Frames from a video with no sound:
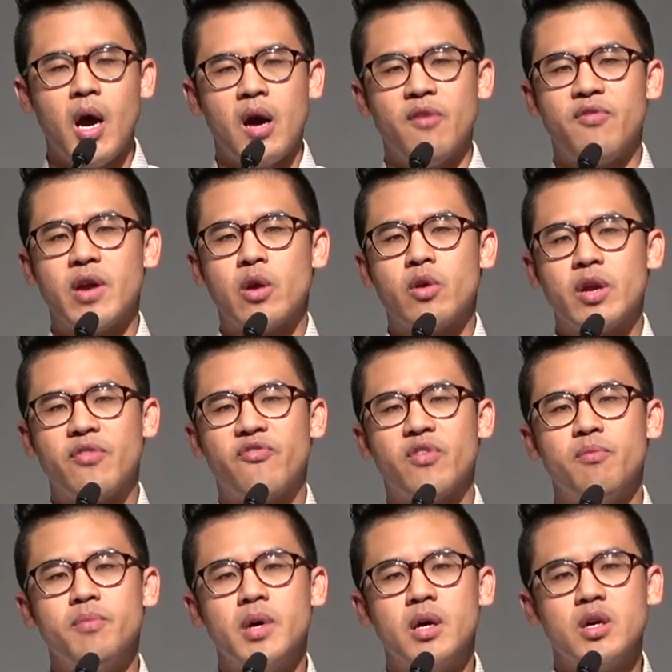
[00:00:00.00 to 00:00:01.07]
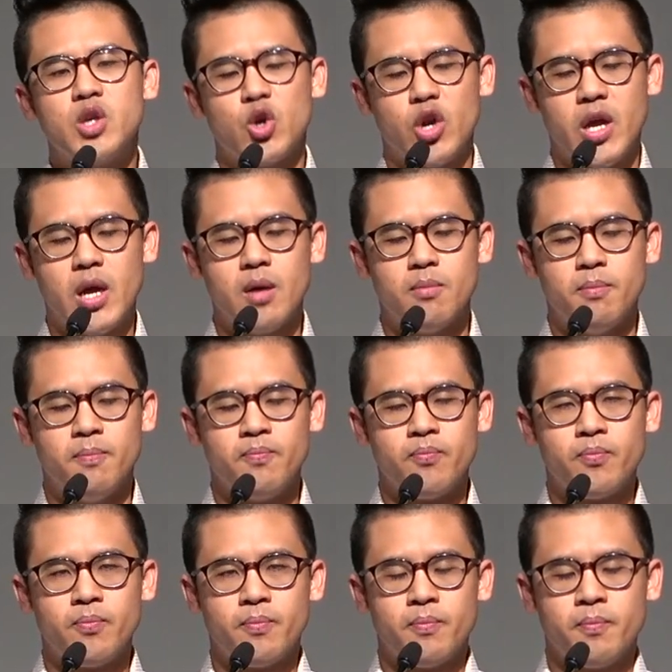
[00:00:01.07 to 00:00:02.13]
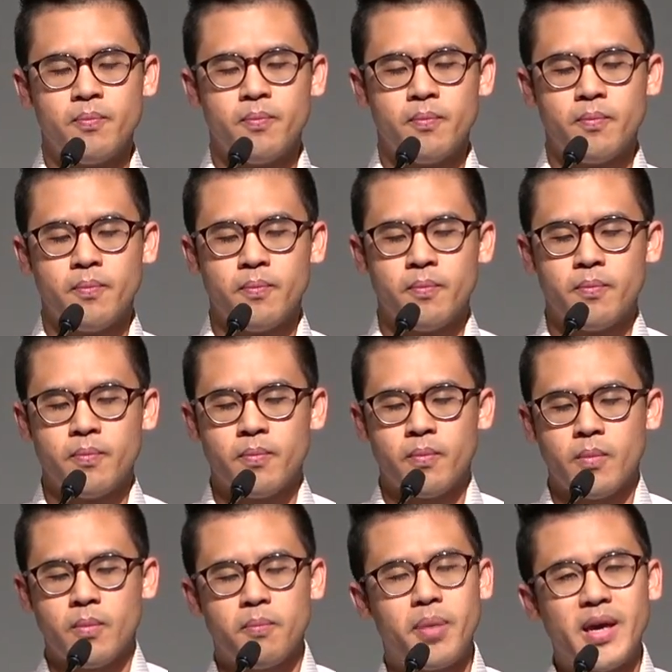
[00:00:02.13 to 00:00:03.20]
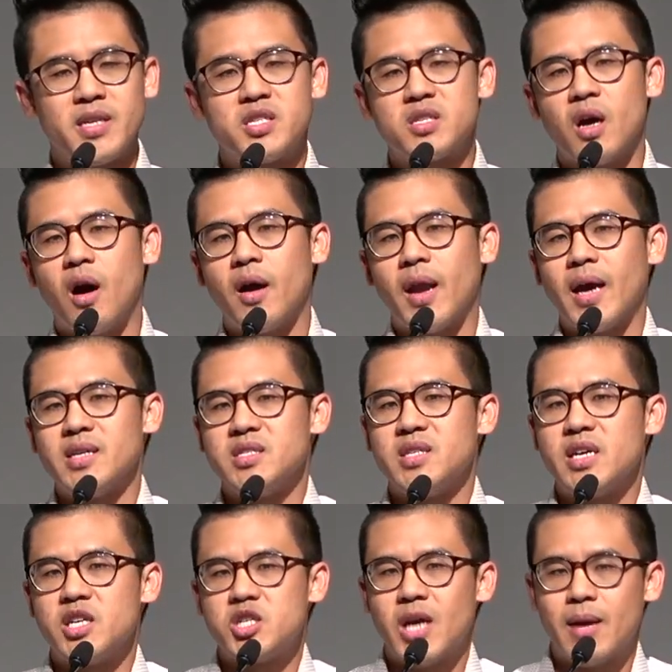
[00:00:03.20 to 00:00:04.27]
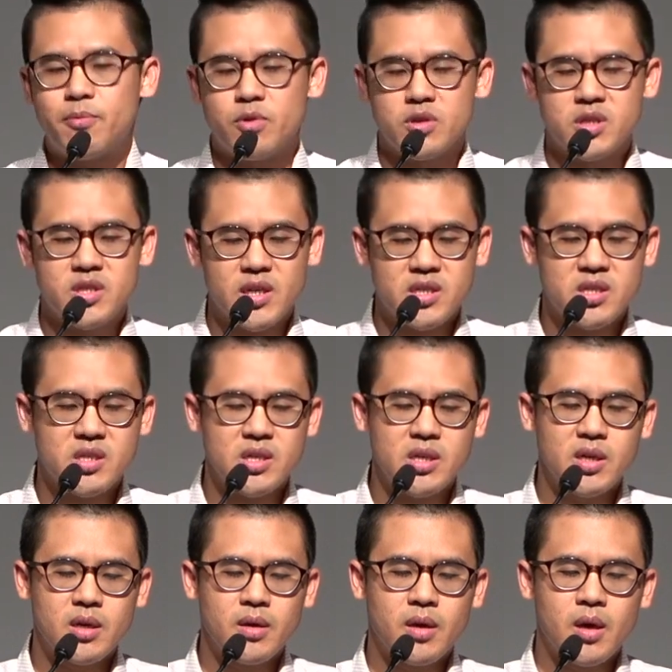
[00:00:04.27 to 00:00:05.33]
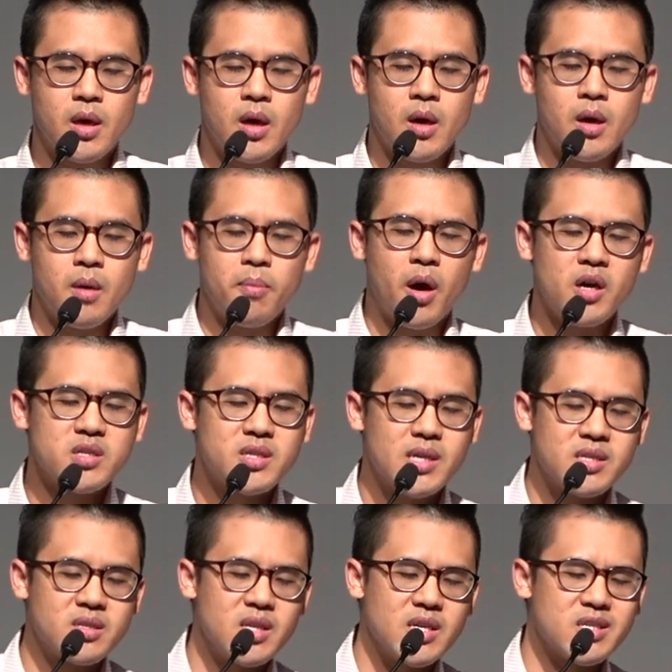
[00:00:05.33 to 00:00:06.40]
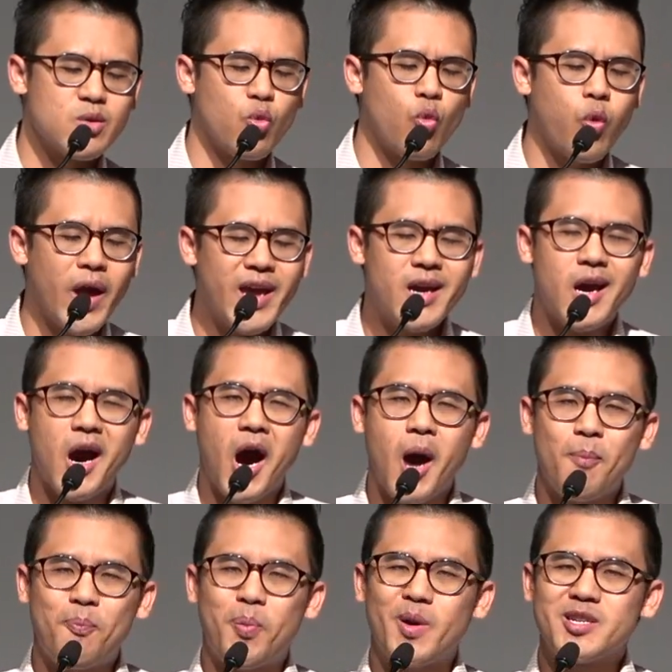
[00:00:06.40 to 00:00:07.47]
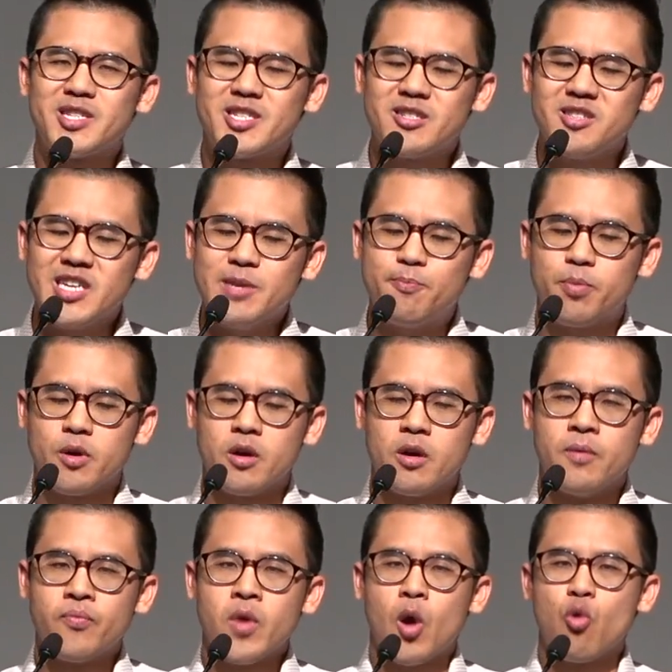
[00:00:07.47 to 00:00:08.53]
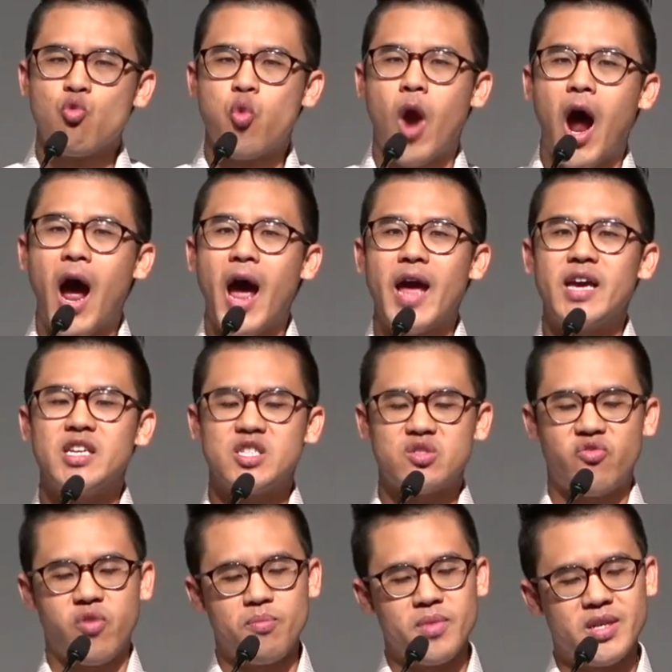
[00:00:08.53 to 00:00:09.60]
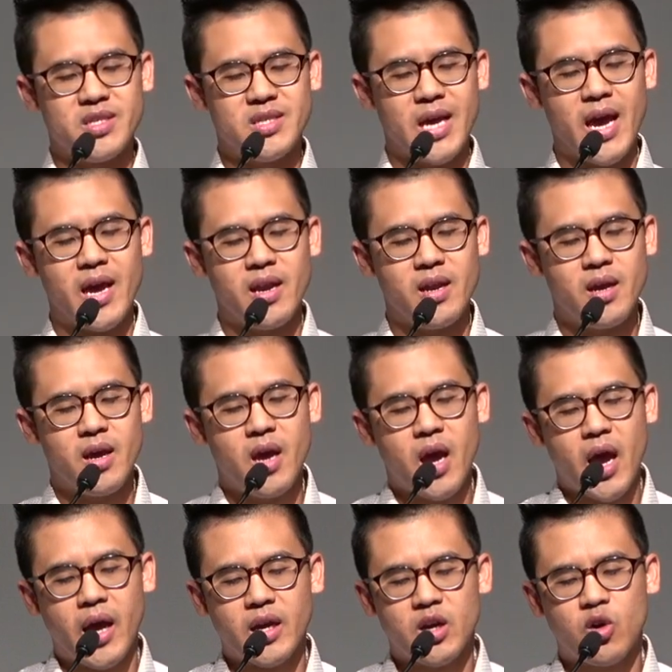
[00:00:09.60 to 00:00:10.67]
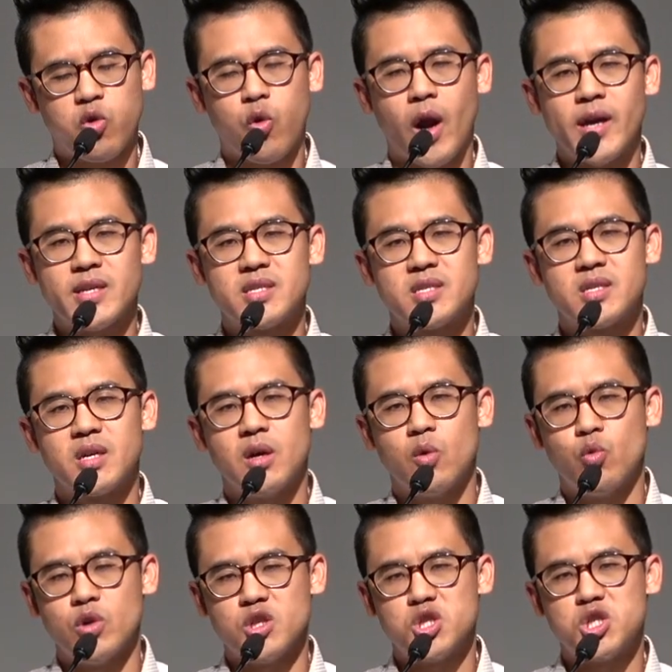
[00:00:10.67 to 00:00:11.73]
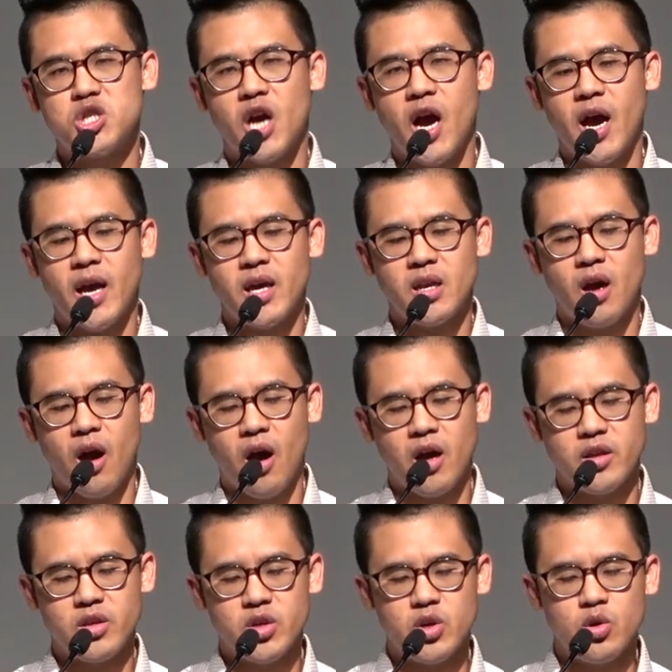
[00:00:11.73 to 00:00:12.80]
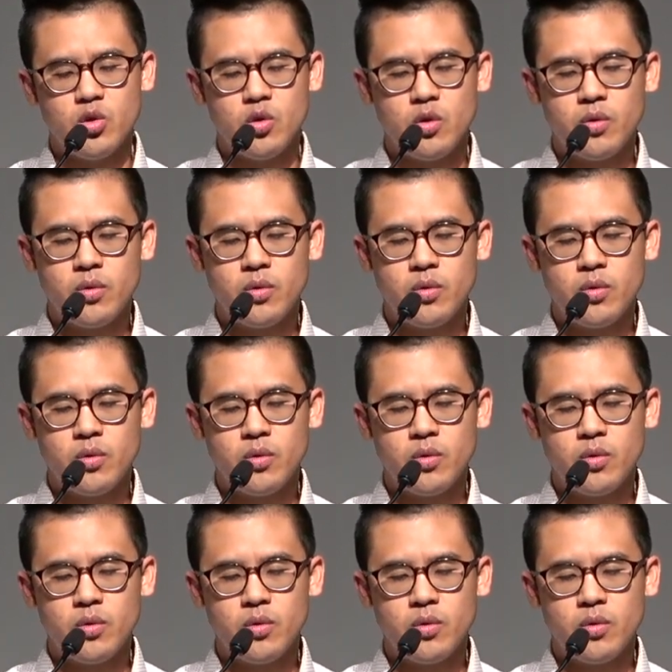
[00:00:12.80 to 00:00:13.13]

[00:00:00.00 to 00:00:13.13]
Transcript: a very familiar hymn based on Isaiah chapter 60. Paul says this, "Wake up, sleeper, rise from the dead, and Christ will shine on you."